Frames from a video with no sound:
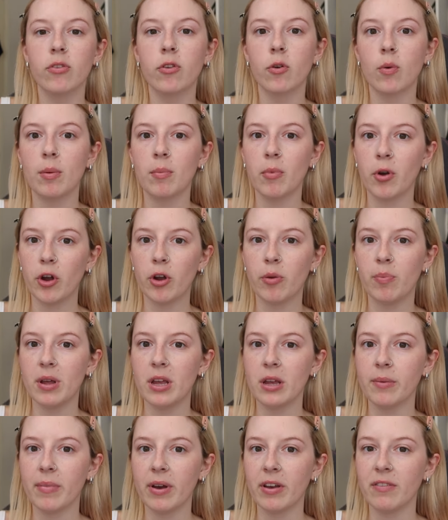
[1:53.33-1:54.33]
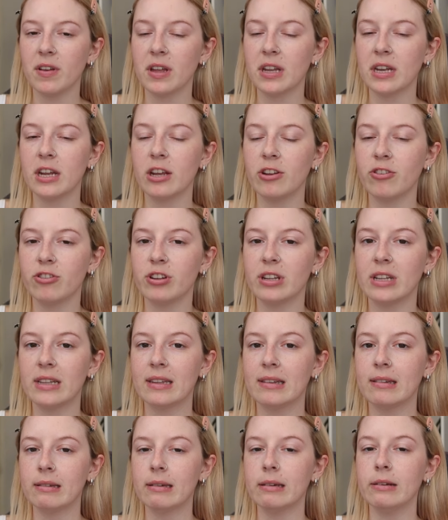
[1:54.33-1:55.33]
So I'm hoping my
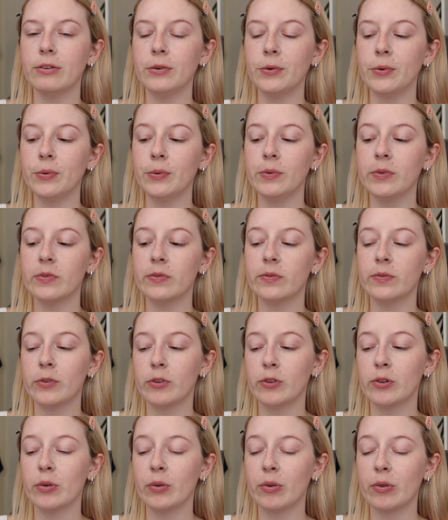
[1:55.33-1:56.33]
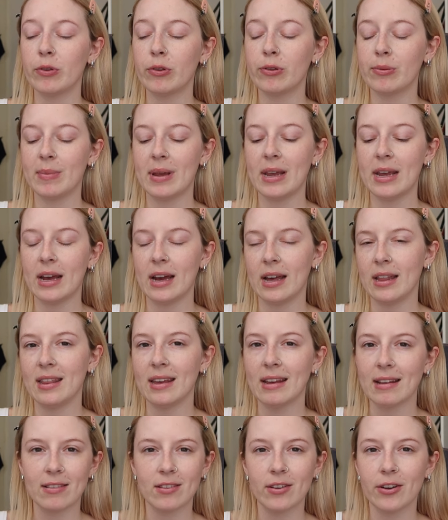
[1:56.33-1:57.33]
foundation still suits me. I
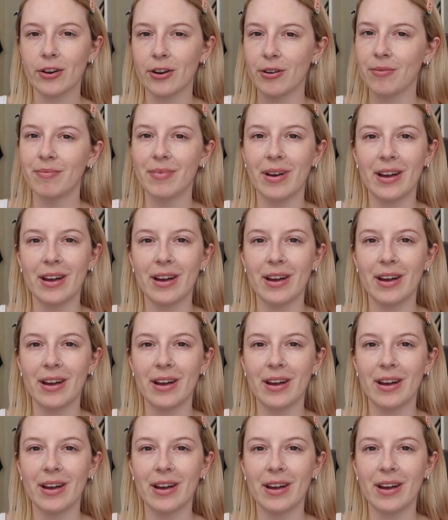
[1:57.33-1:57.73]
think so.